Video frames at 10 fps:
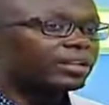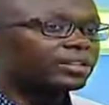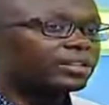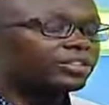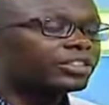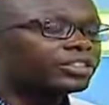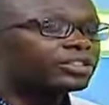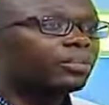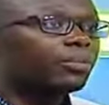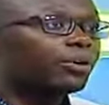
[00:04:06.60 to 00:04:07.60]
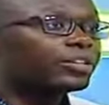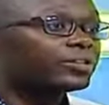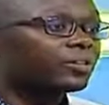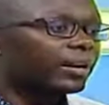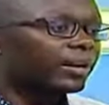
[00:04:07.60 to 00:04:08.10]
and it reaches a
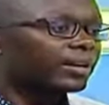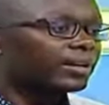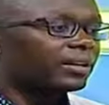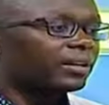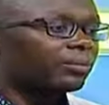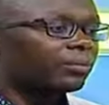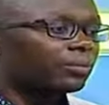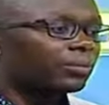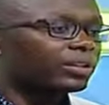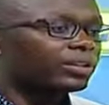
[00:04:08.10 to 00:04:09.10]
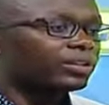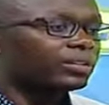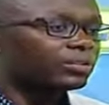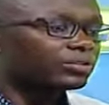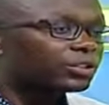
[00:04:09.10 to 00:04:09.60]
point where we
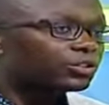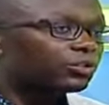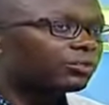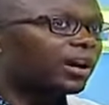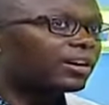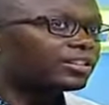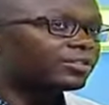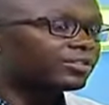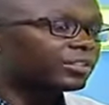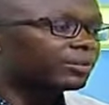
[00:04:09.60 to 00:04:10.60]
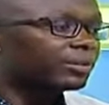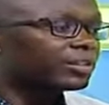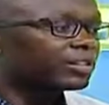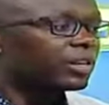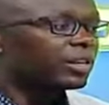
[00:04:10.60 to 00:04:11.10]
switch off active
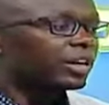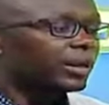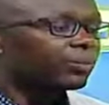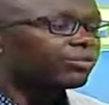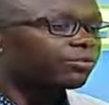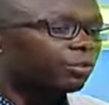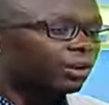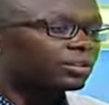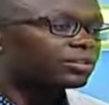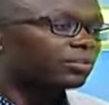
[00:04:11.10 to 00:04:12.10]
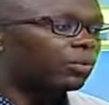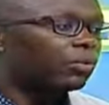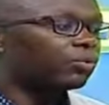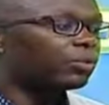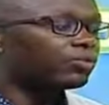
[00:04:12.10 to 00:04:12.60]
treatment and we focus
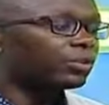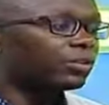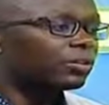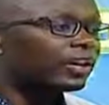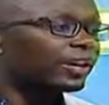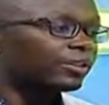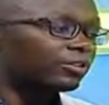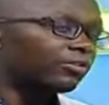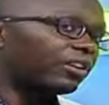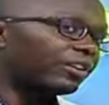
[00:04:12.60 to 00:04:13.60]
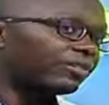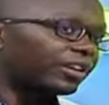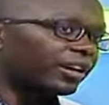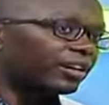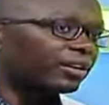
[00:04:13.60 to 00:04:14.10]
more on what we call end-of-life
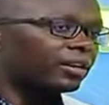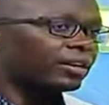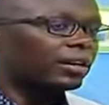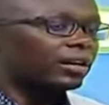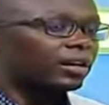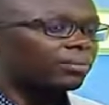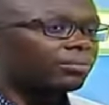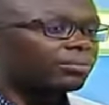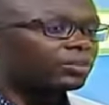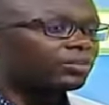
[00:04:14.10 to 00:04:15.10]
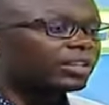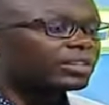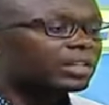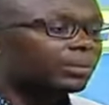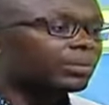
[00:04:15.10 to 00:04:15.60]
care to
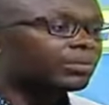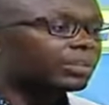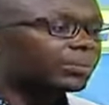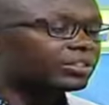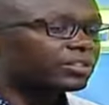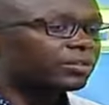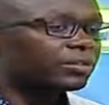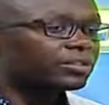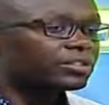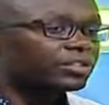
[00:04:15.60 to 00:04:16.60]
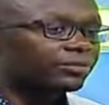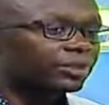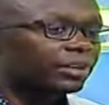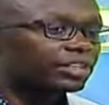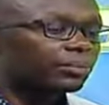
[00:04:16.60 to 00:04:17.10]
really support the patient through this
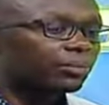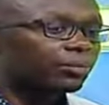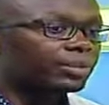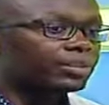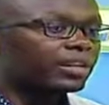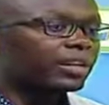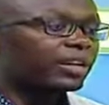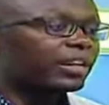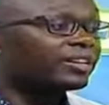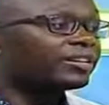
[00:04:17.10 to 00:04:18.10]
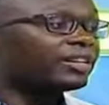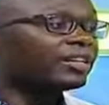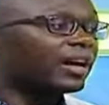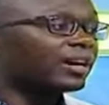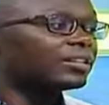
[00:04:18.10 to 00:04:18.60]
difficult moment and
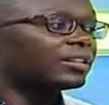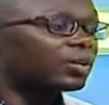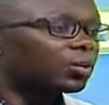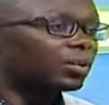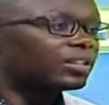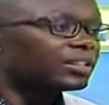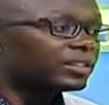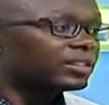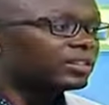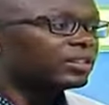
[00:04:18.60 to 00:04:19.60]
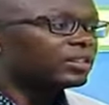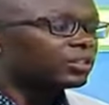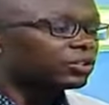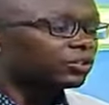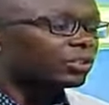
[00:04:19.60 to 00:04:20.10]
really add quality
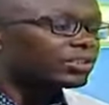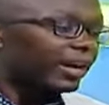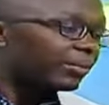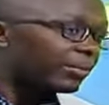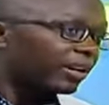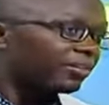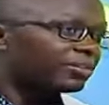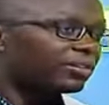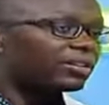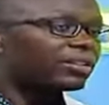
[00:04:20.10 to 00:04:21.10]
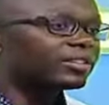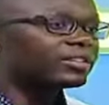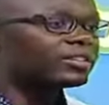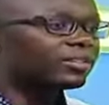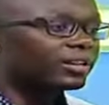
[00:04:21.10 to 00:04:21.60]
to the time left rather
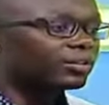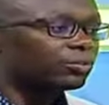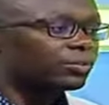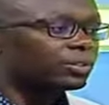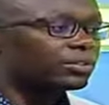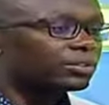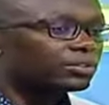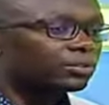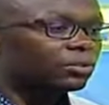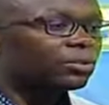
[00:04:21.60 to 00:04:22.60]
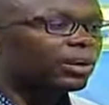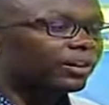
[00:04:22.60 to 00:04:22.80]
than trying to be so